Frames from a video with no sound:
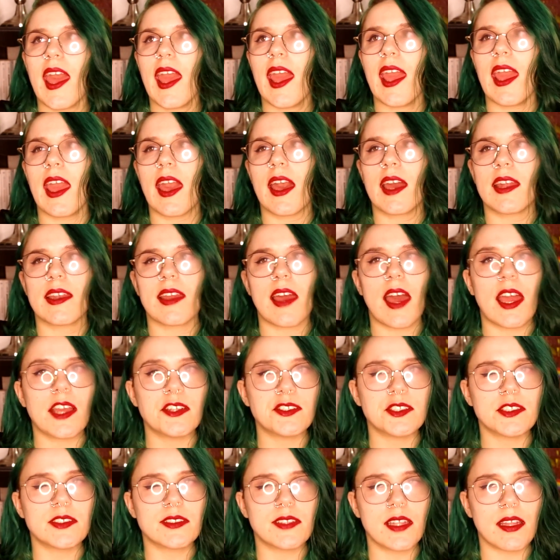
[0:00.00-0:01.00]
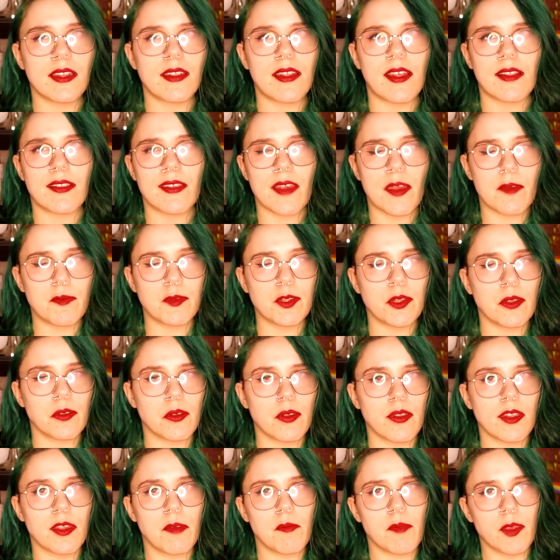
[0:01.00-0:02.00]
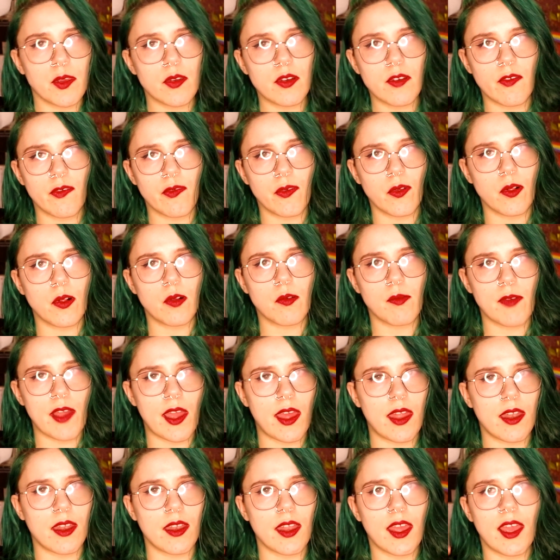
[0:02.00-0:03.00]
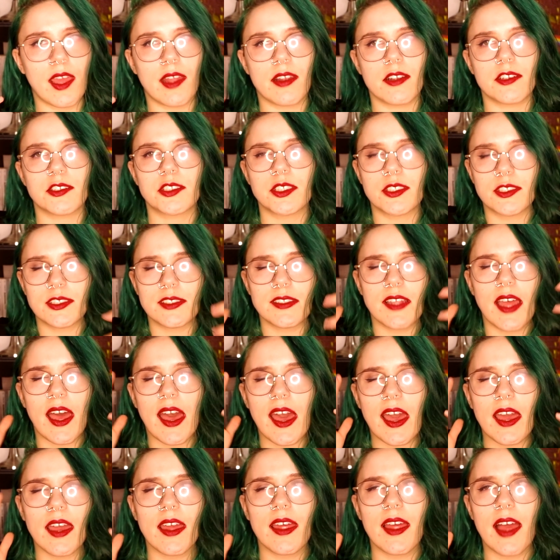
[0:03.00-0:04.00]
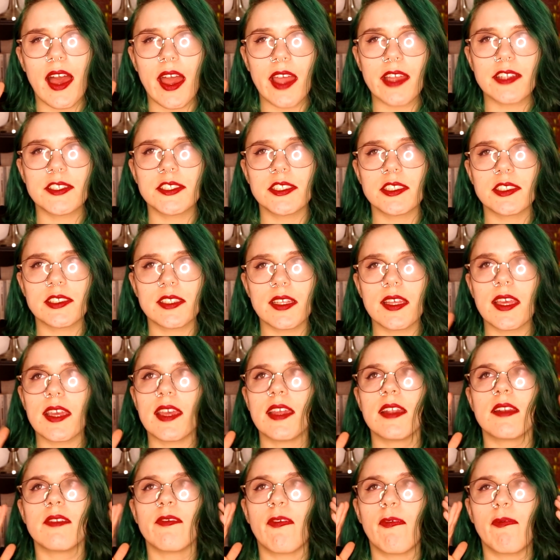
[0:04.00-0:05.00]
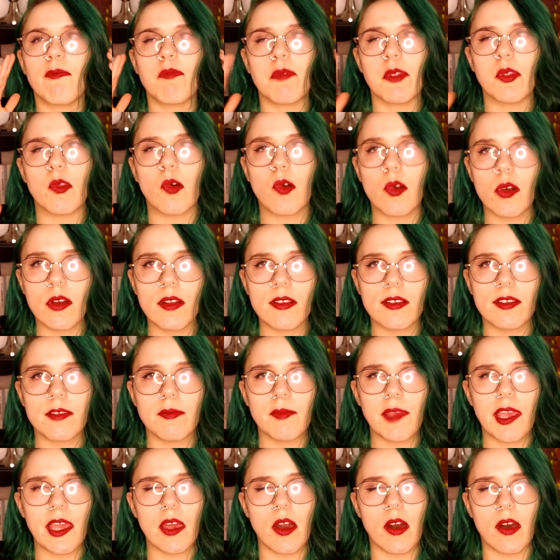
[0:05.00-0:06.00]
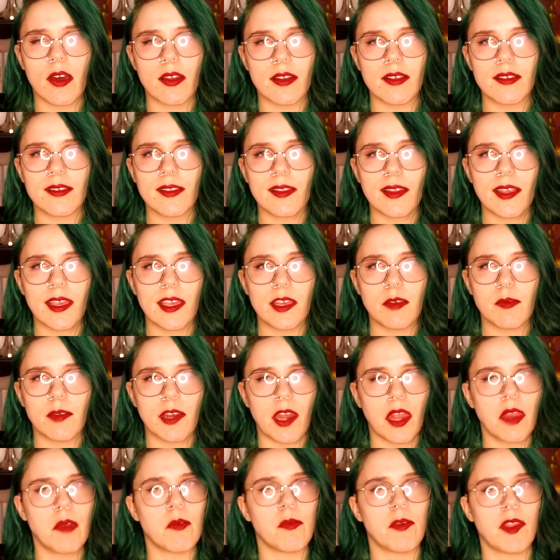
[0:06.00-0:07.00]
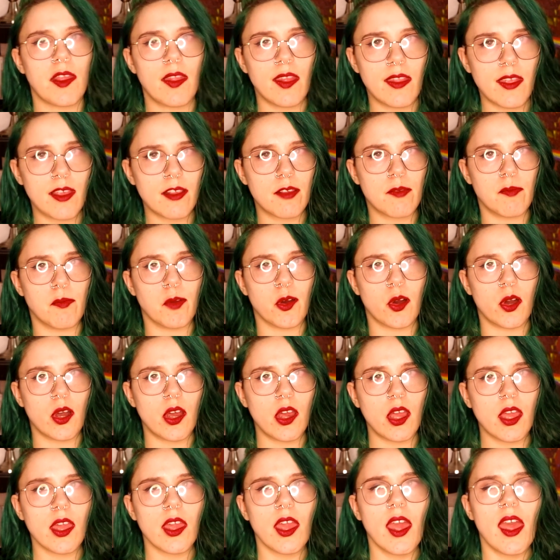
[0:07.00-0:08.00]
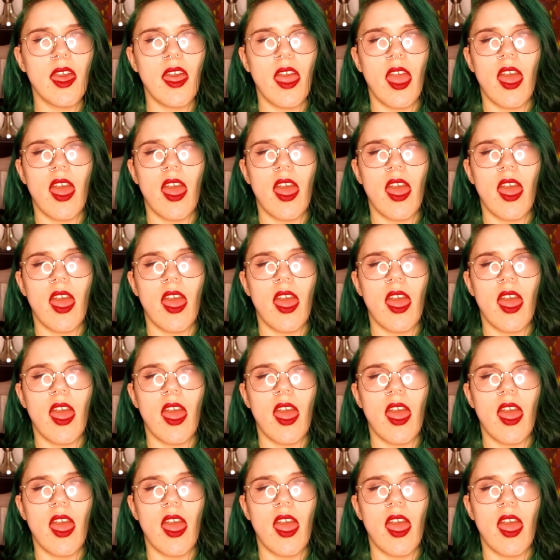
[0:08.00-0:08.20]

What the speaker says: And I just think that's absolutely beautiful it floors me, honestly, when I read this book,